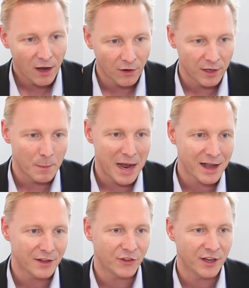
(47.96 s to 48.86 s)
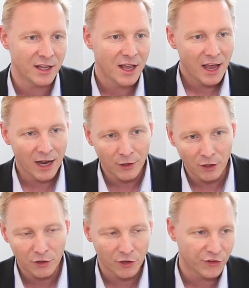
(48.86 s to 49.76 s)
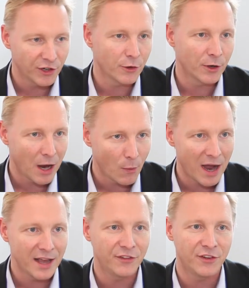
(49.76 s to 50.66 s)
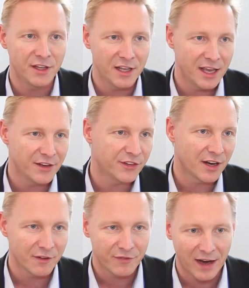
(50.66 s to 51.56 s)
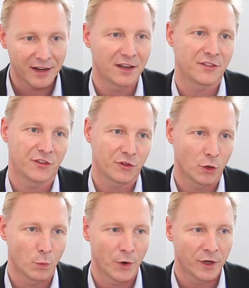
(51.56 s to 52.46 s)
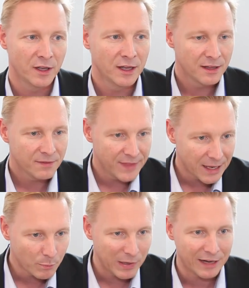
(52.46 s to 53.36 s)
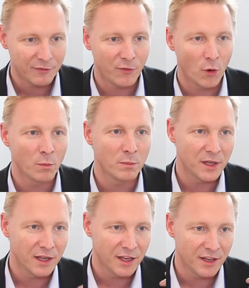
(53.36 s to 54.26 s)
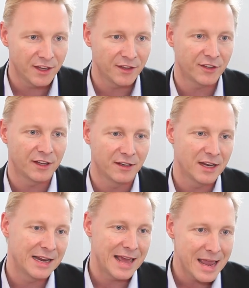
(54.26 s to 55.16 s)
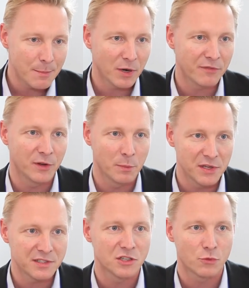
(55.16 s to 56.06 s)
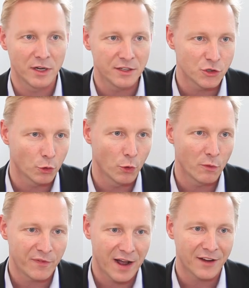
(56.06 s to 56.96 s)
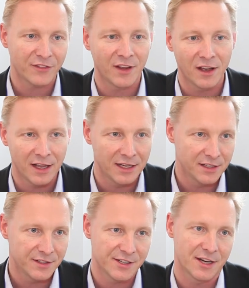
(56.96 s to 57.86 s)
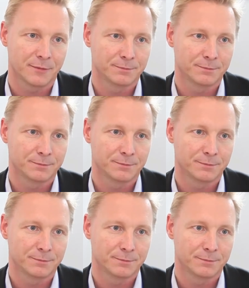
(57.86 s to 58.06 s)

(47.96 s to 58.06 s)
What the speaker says: on their marketing, and not considering how IT, HR, finance is going to work. That platform is an enabler for the business really to grow faster and easier.